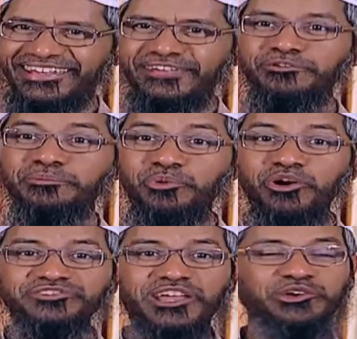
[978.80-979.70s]
If it
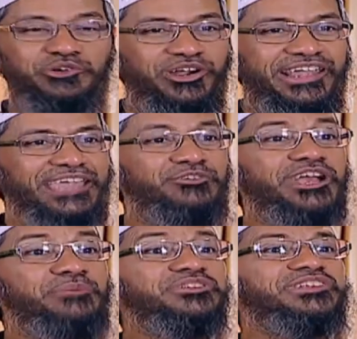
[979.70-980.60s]
pokes and you don't like, you
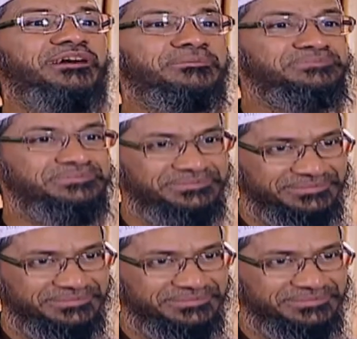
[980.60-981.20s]
get more sawab.